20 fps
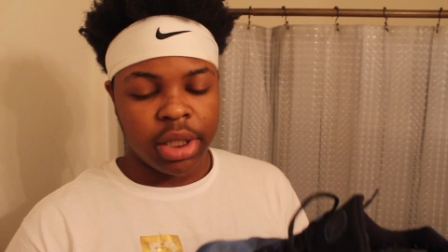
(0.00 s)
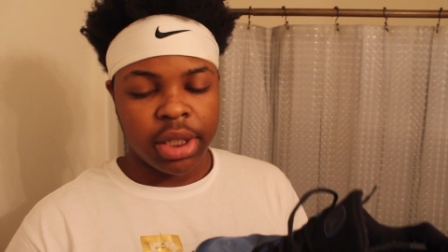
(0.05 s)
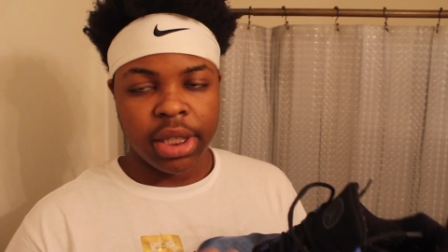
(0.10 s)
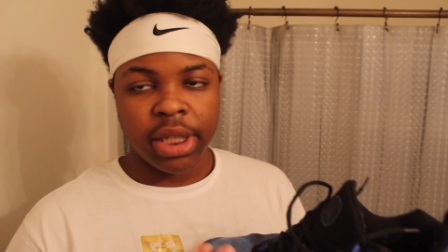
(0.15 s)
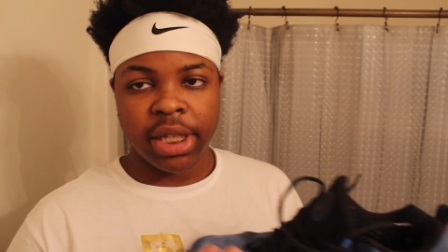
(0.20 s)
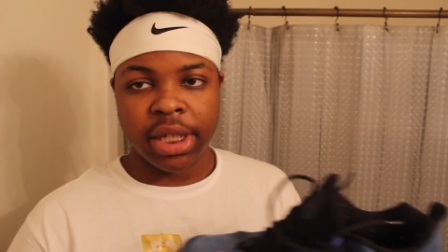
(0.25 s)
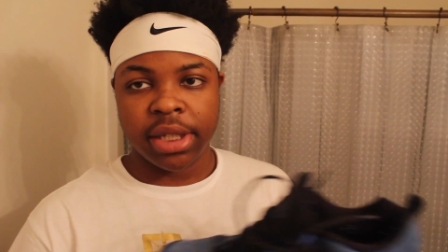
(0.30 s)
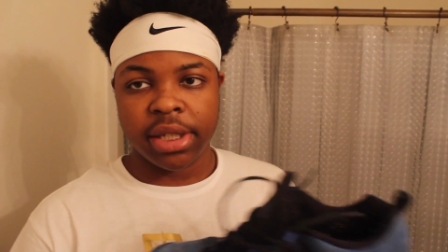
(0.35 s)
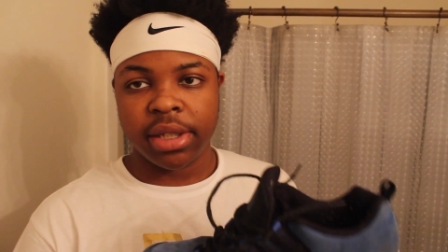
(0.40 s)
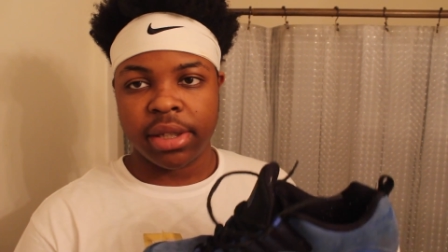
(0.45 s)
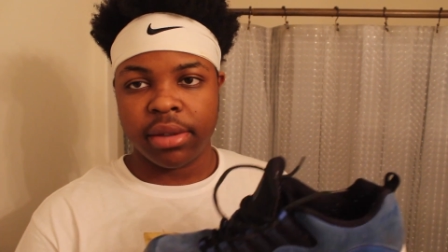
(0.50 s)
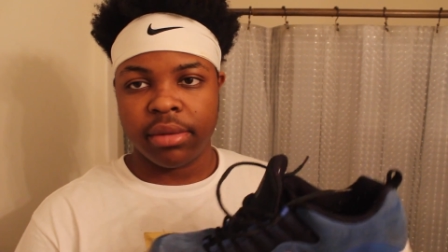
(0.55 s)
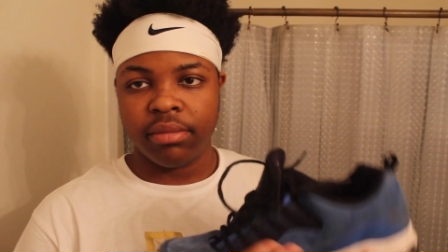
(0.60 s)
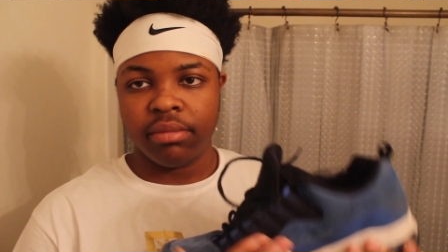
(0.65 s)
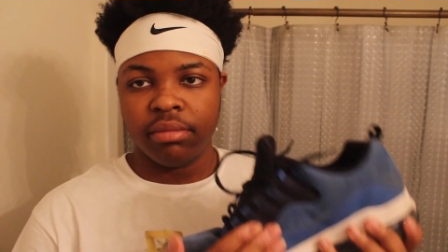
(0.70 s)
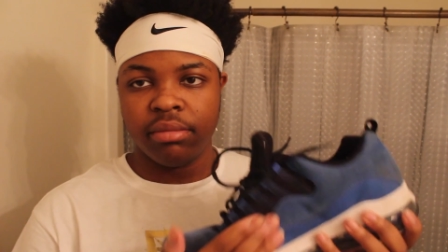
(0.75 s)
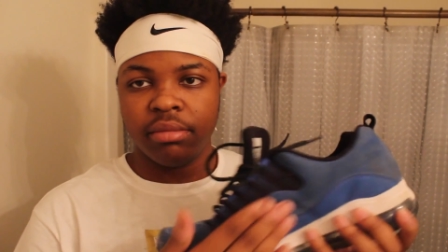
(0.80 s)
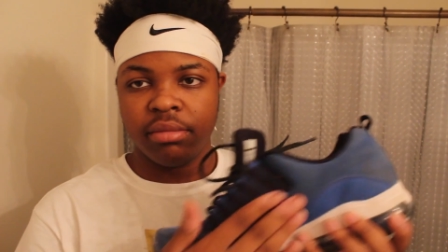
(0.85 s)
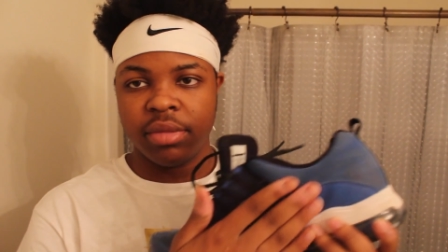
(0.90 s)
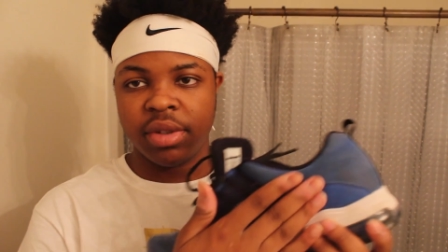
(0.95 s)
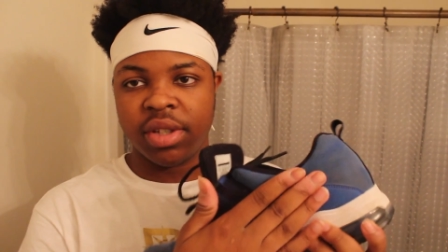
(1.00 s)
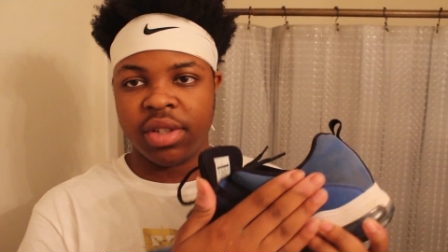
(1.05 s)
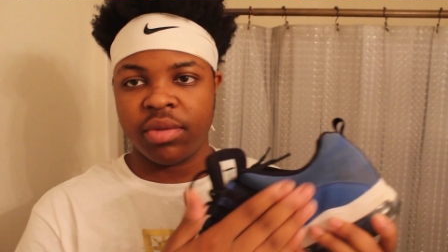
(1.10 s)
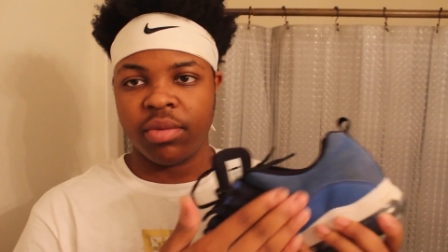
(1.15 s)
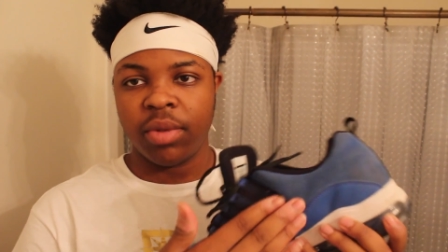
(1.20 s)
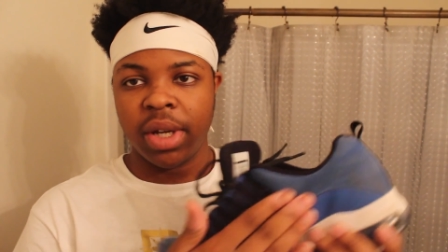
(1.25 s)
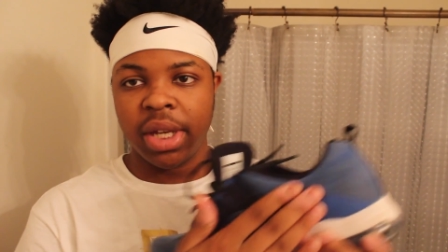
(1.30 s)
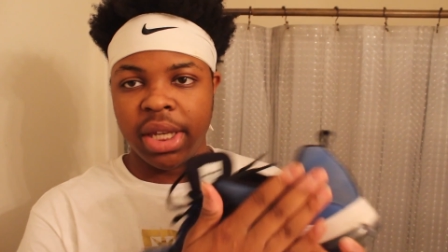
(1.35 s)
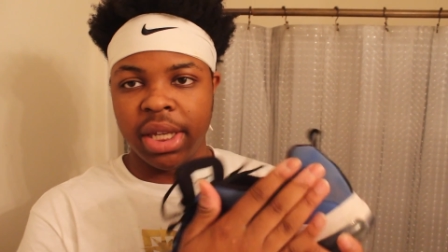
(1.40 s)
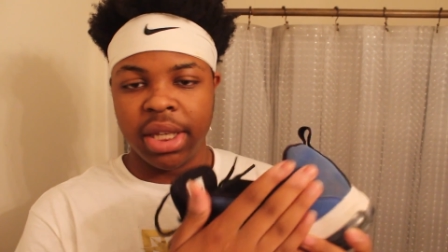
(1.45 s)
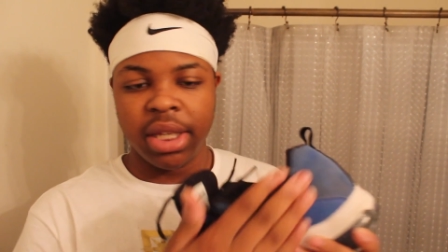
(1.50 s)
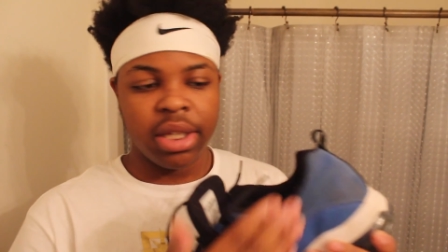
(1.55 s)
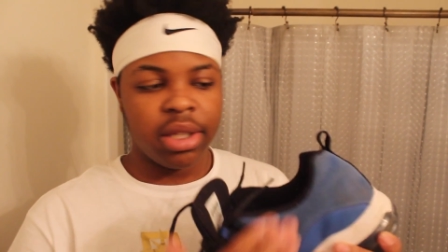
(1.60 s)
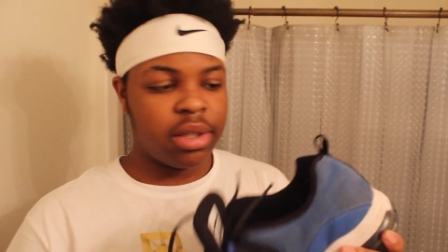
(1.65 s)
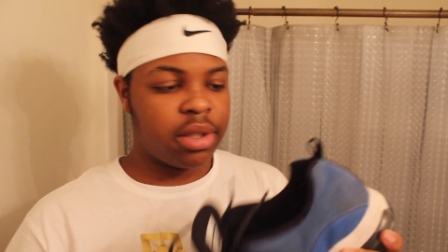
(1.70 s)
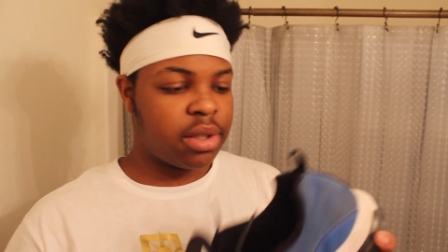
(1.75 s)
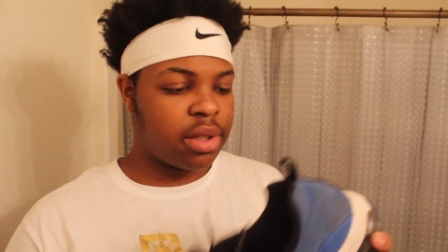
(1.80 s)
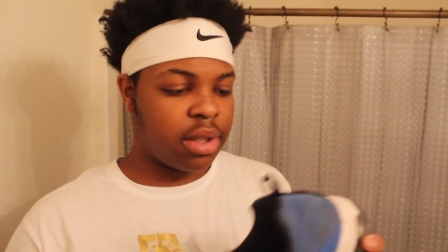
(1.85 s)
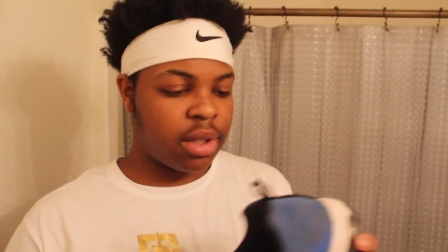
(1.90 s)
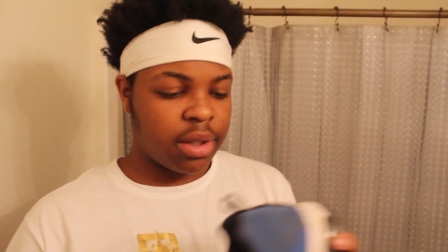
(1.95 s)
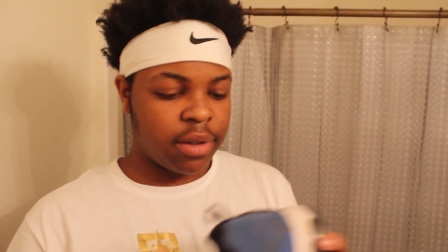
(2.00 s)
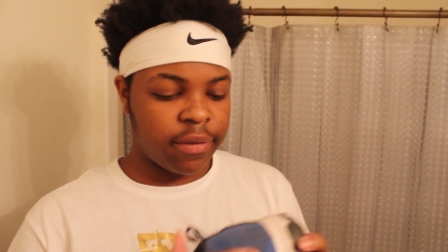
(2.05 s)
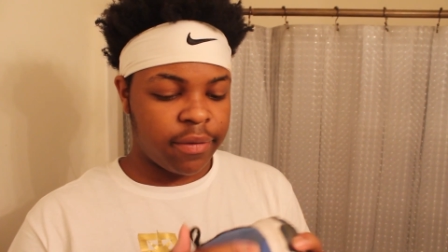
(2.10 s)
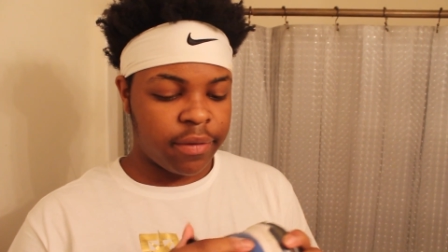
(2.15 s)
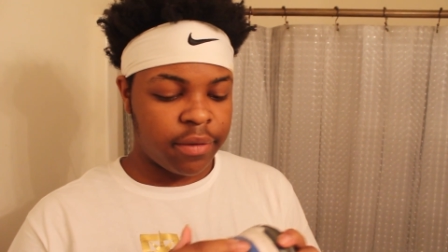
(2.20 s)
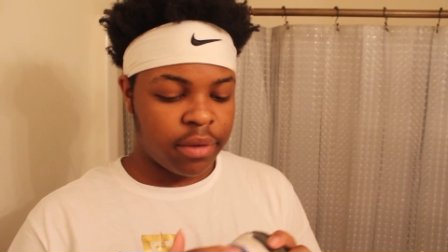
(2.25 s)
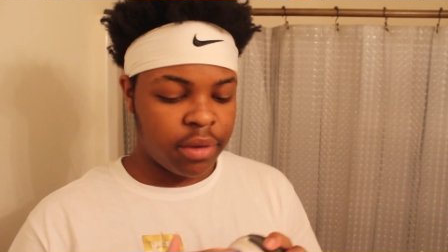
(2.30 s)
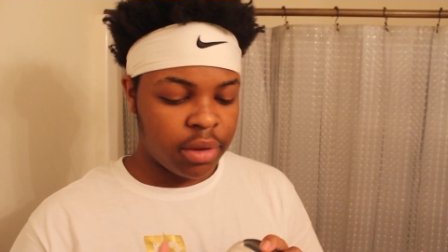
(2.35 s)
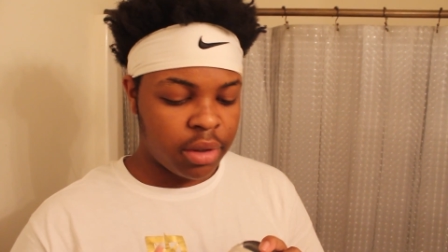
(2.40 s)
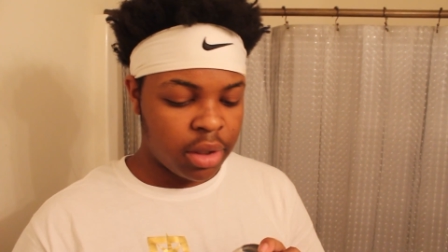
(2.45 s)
this suede stuff.